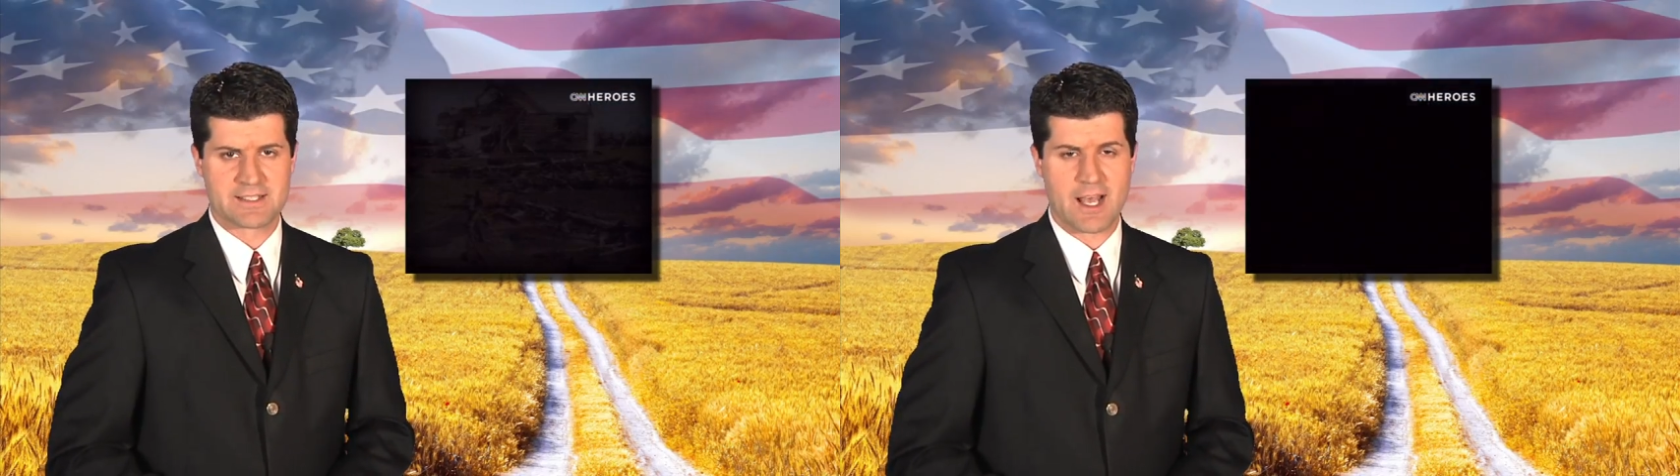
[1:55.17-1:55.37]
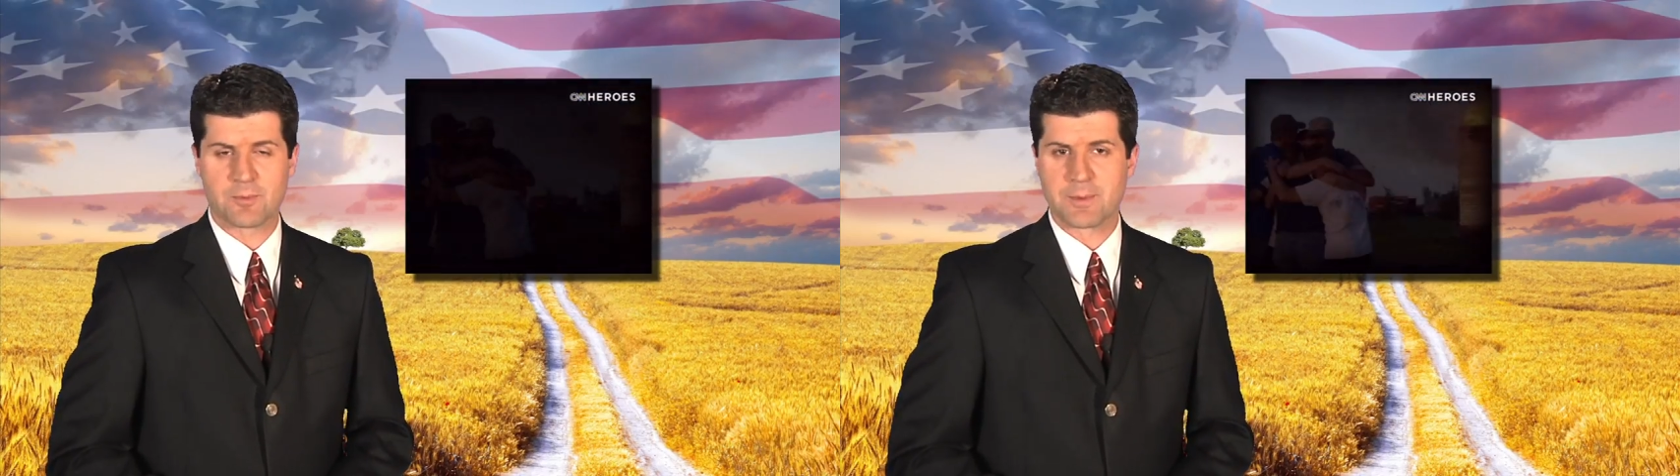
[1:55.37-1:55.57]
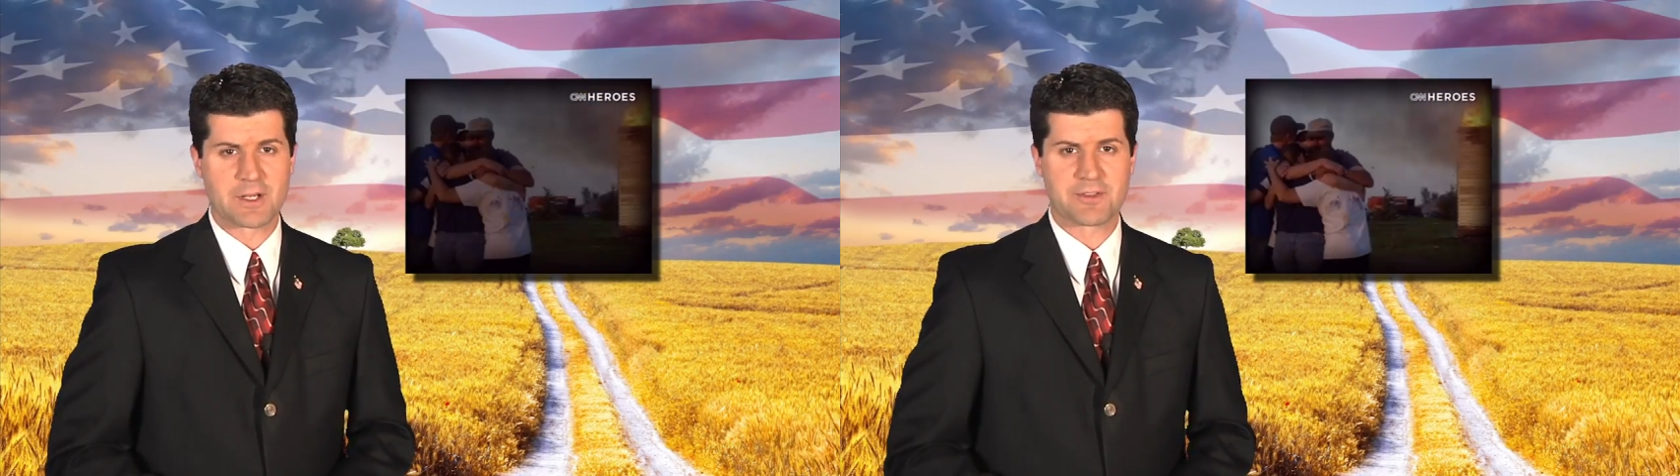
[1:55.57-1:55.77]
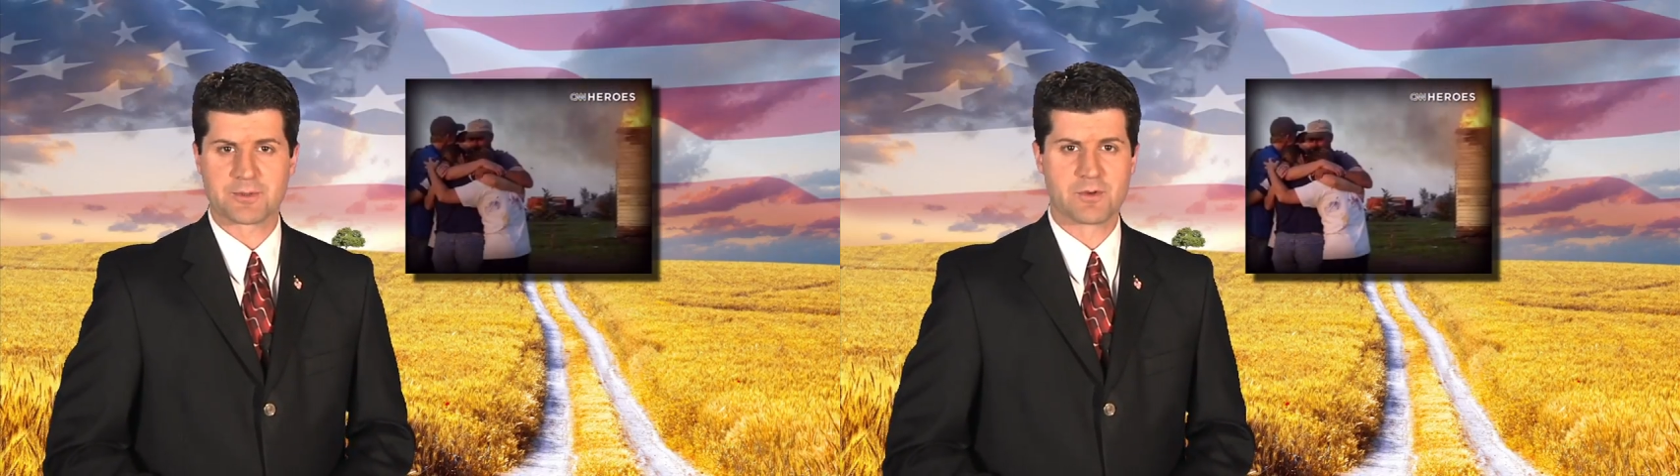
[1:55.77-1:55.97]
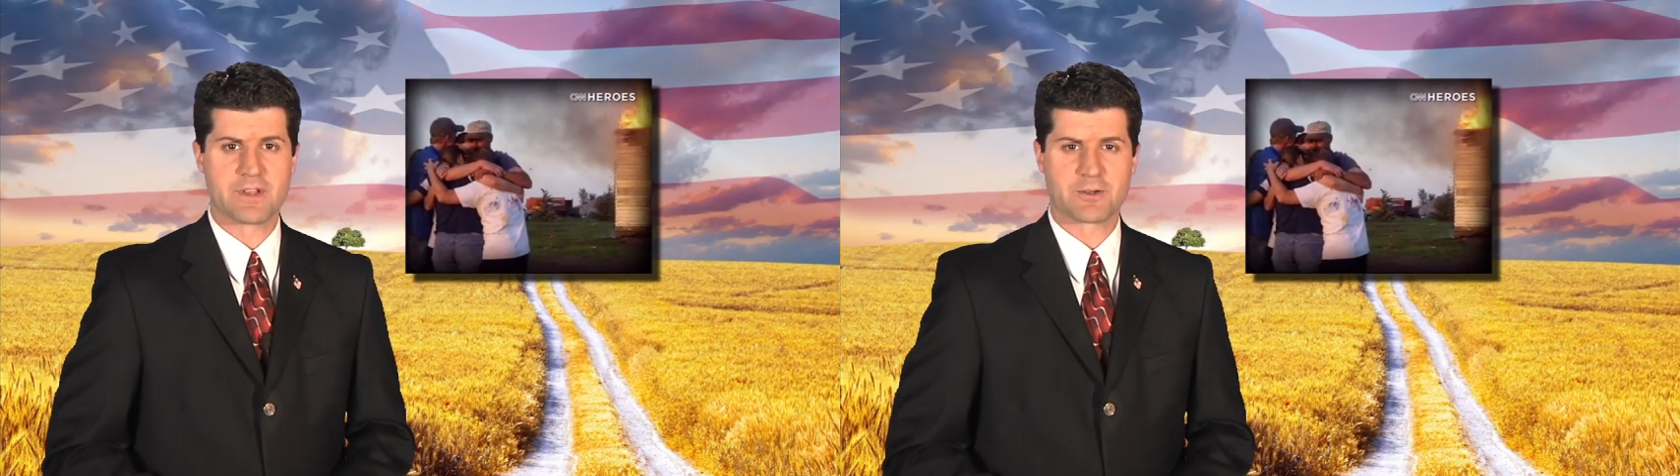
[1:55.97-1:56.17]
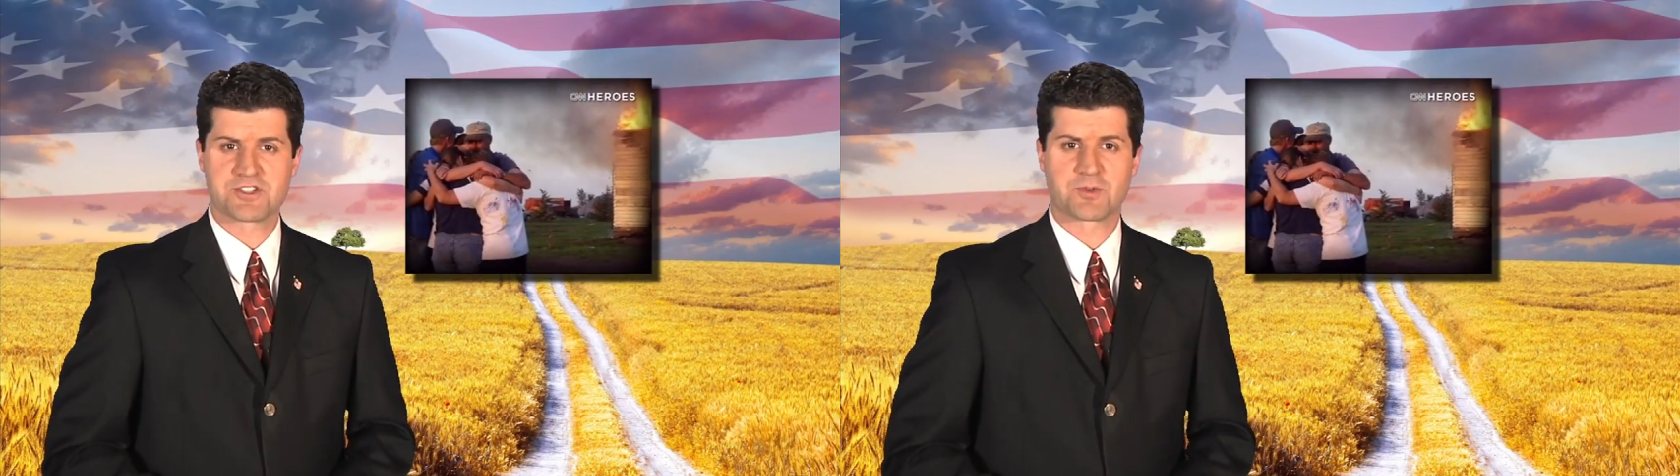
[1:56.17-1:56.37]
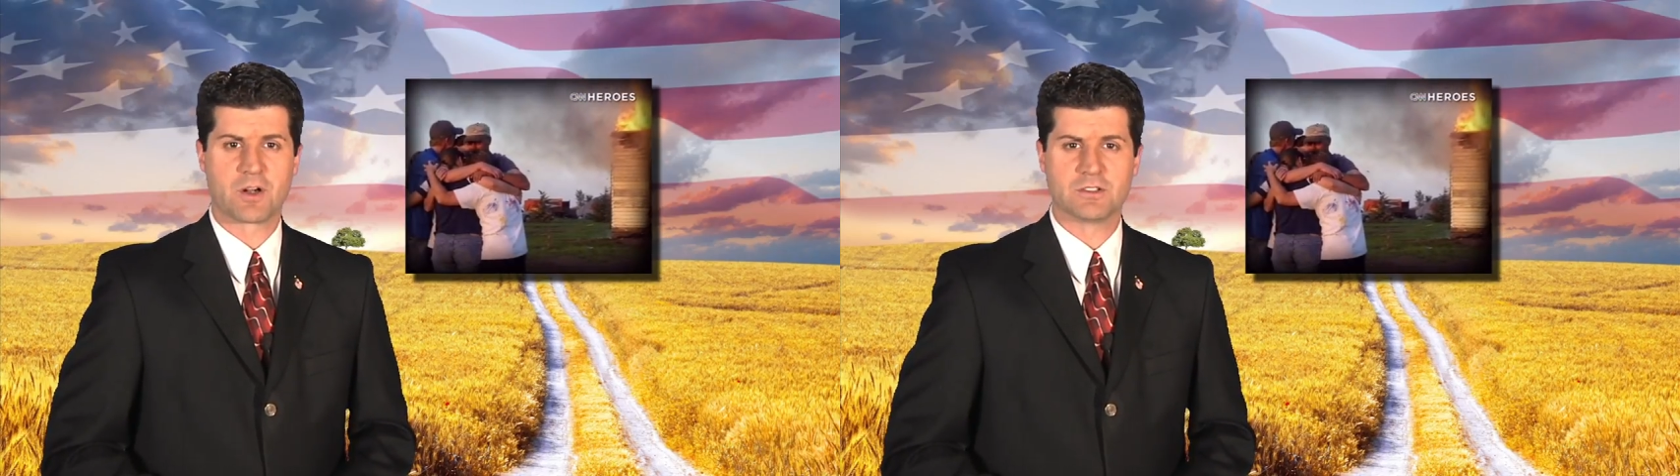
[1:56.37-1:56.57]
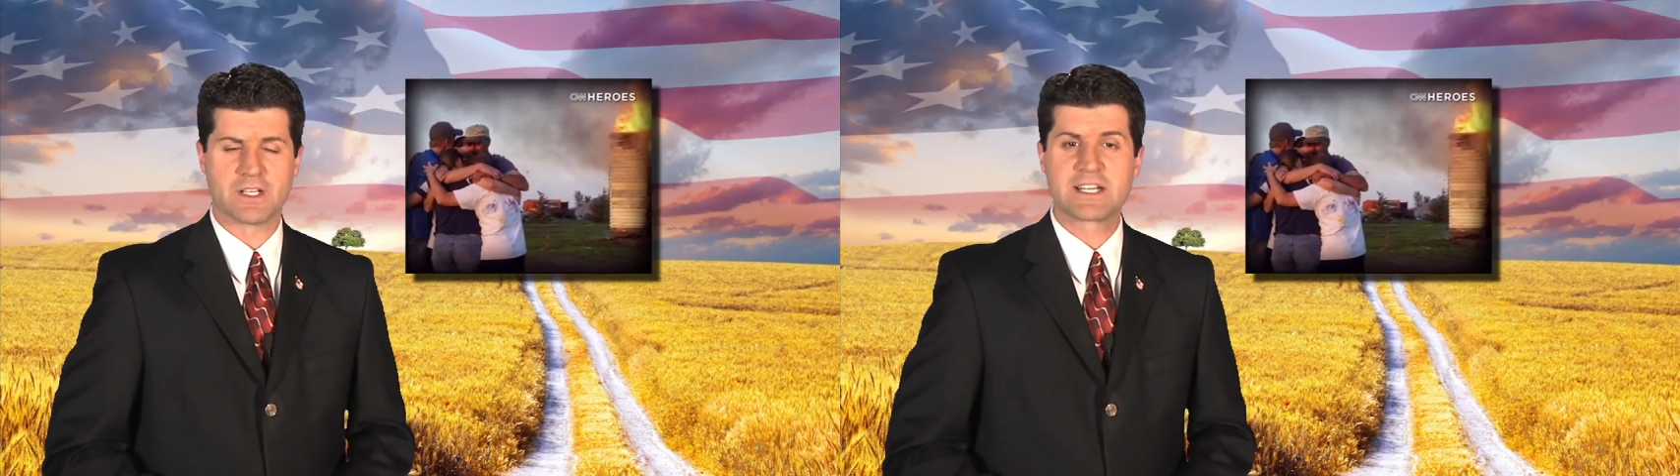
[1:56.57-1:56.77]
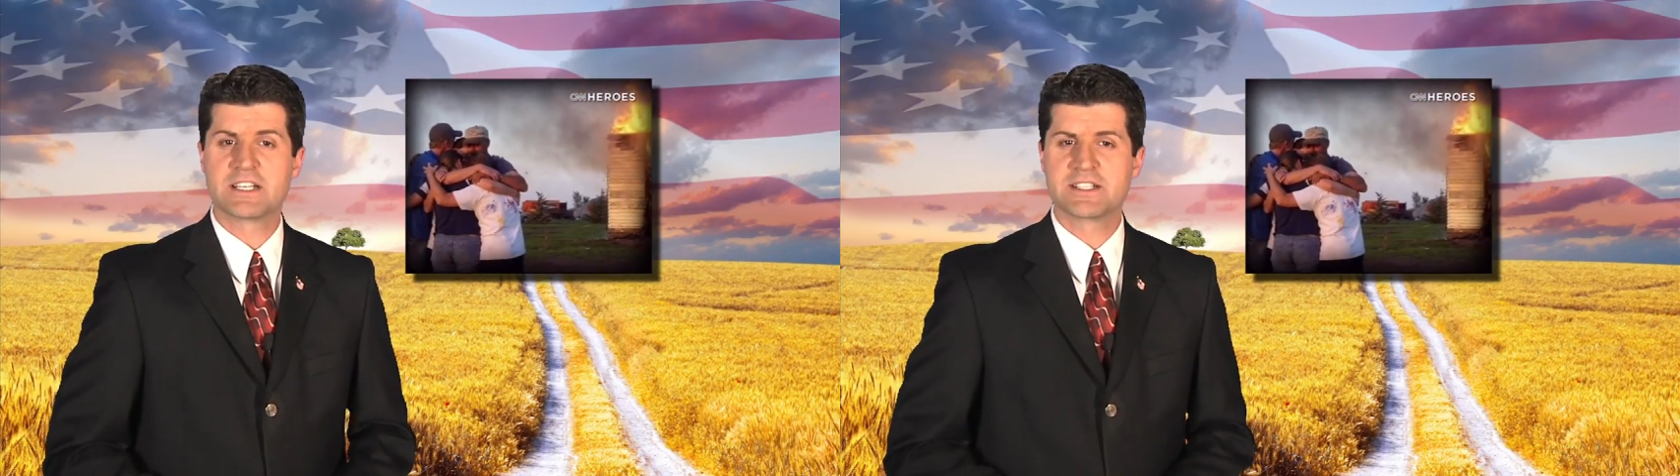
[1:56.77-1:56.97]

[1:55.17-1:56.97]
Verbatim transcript: to help them get through their struggle and